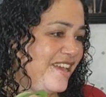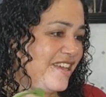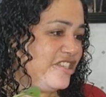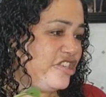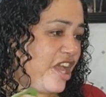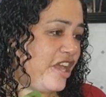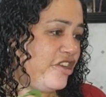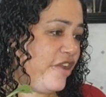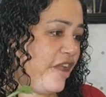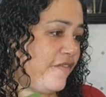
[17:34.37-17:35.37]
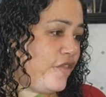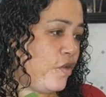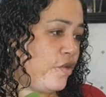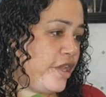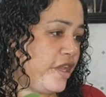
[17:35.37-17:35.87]
John, you have the
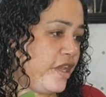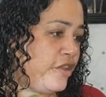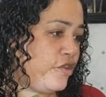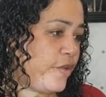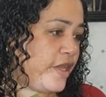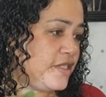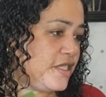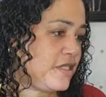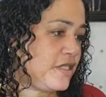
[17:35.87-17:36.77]
Hoya enduensis?